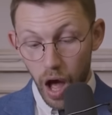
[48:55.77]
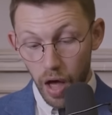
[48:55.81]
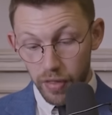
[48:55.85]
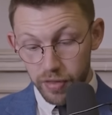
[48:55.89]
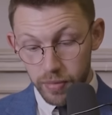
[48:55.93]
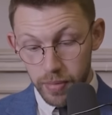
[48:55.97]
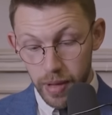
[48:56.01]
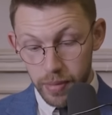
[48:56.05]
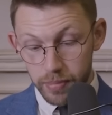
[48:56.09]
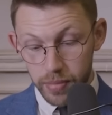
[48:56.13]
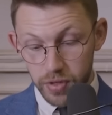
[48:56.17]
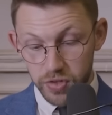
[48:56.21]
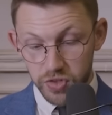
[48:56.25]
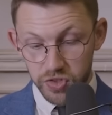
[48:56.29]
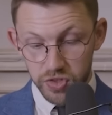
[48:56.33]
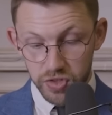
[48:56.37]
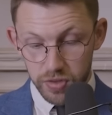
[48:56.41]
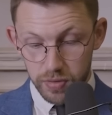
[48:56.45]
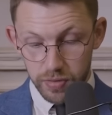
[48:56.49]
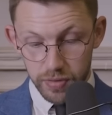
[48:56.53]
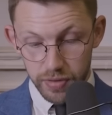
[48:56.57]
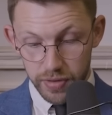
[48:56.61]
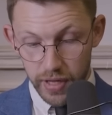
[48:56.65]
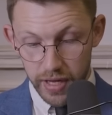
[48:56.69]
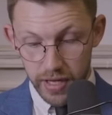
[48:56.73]
Other
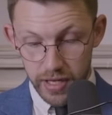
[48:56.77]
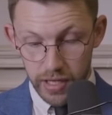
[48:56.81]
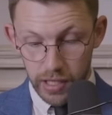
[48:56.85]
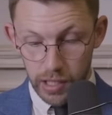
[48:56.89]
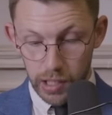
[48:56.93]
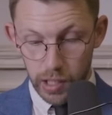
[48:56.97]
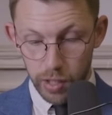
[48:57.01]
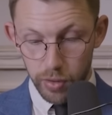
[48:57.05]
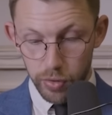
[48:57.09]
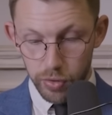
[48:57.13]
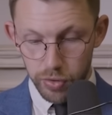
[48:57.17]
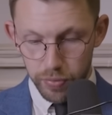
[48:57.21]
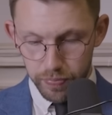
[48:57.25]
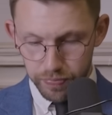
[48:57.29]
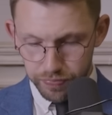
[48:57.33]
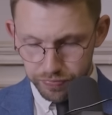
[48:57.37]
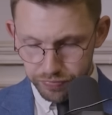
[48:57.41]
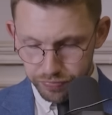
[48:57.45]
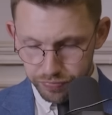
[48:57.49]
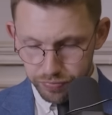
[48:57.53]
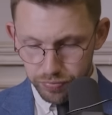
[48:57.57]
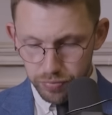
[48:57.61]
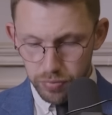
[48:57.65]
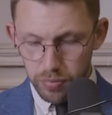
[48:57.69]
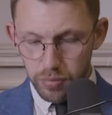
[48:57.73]
members, they include
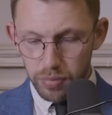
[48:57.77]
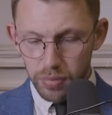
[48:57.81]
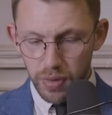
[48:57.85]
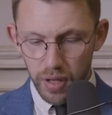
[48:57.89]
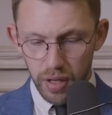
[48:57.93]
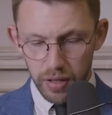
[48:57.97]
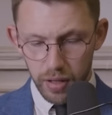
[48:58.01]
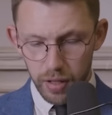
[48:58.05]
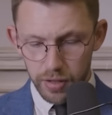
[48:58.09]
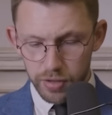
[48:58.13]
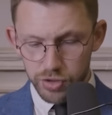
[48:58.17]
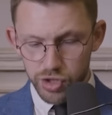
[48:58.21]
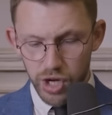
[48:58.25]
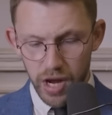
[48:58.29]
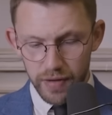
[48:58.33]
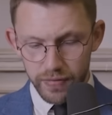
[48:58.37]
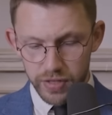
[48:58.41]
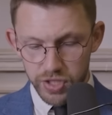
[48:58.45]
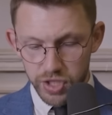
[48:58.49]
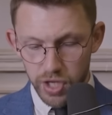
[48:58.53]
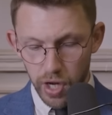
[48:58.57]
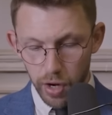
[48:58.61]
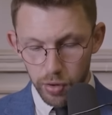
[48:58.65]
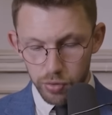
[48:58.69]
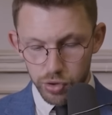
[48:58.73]

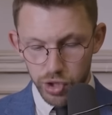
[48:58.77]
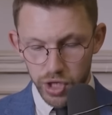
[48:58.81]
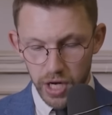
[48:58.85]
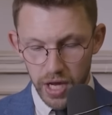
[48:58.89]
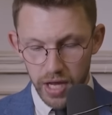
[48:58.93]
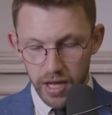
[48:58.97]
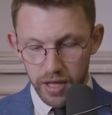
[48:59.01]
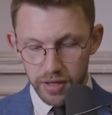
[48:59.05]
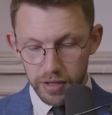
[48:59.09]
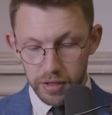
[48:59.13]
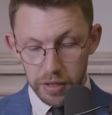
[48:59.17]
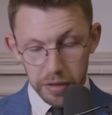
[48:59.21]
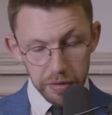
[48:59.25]
Javid's co-chair,